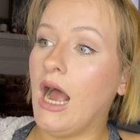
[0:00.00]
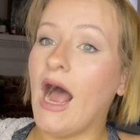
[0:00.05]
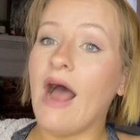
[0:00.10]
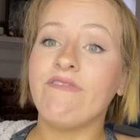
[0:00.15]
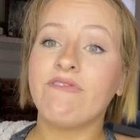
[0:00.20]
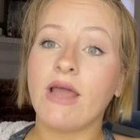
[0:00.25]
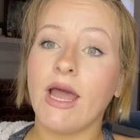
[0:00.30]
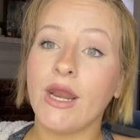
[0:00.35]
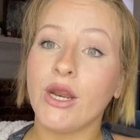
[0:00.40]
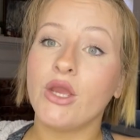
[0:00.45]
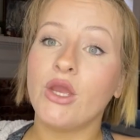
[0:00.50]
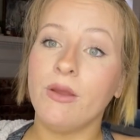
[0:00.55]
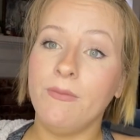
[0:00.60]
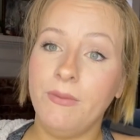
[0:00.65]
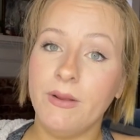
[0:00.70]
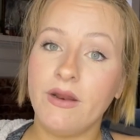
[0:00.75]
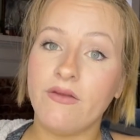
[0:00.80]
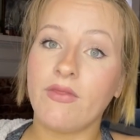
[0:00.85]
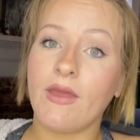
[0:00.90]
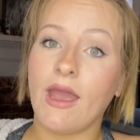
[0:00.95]
I've got a good
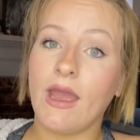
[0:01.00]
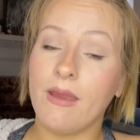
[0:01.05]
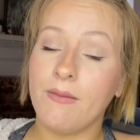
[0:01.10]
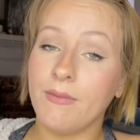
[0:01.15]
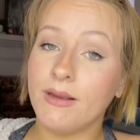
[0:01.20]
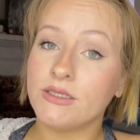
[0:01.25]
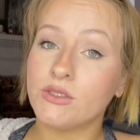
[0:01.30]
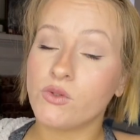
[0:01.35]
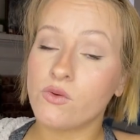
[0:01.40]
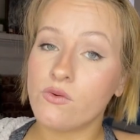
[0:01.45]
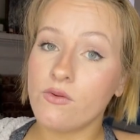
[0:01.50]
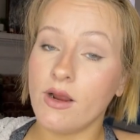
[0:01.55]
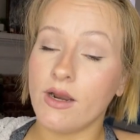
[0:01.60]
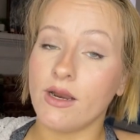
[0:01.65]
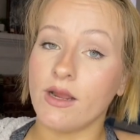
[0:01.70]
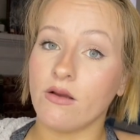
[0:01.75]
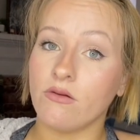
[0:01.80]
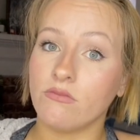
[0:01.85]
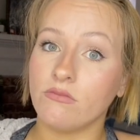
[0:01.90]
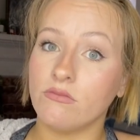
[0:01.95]
bit of that in my store right
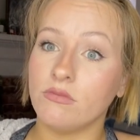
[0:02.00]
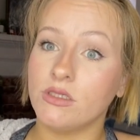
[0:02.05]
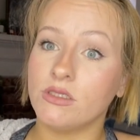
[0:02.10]
now.